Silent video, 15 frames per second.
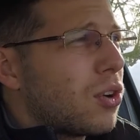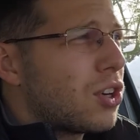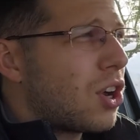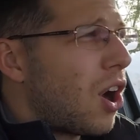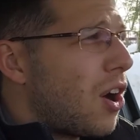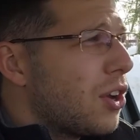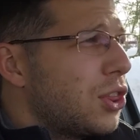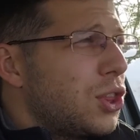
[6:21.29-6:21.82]

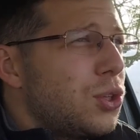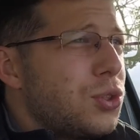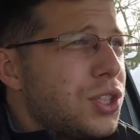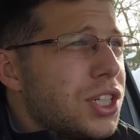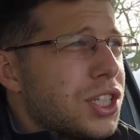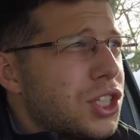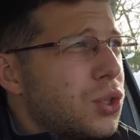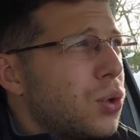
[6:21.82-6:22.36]
car
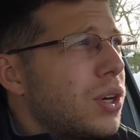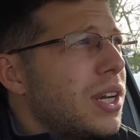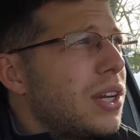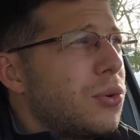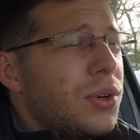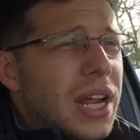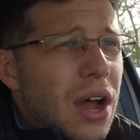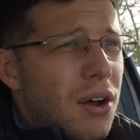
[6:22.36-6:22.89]
enthusiasts
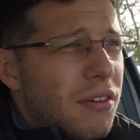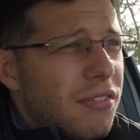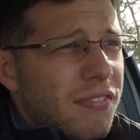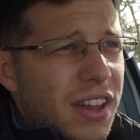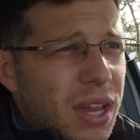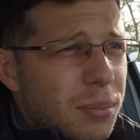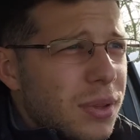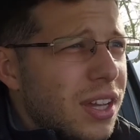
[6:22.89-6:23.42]
who now have
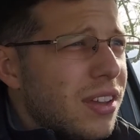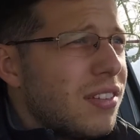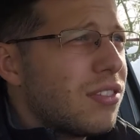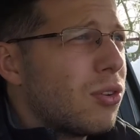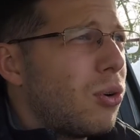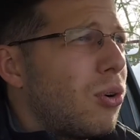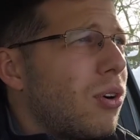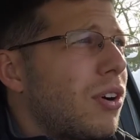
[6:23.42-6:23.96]
families
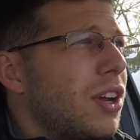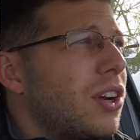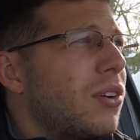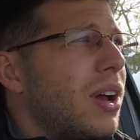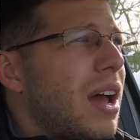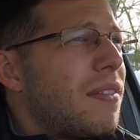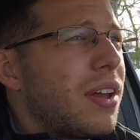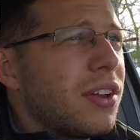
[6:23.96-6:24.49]
or,
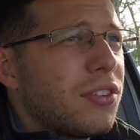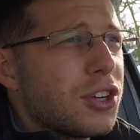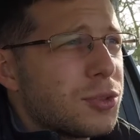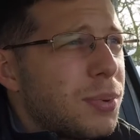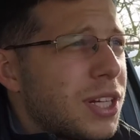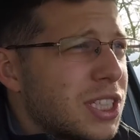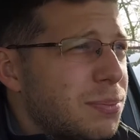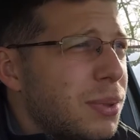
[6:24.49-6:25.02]
have other
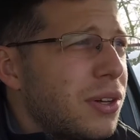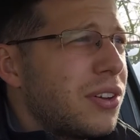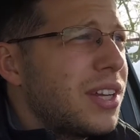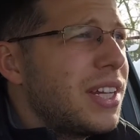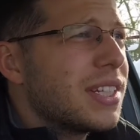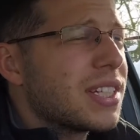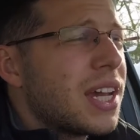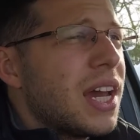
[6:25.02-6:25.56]

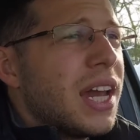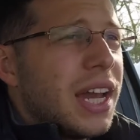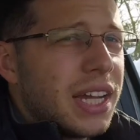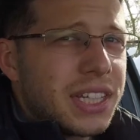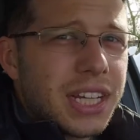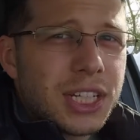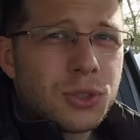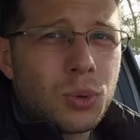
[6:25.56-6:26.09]
responsibilities.
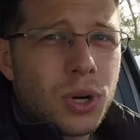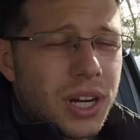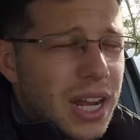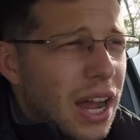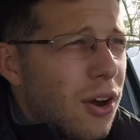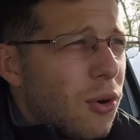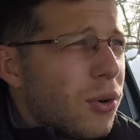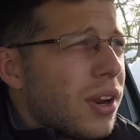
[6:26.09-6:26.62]
It does work
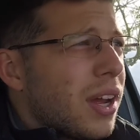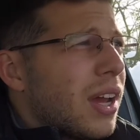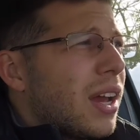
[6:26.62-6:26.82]
out.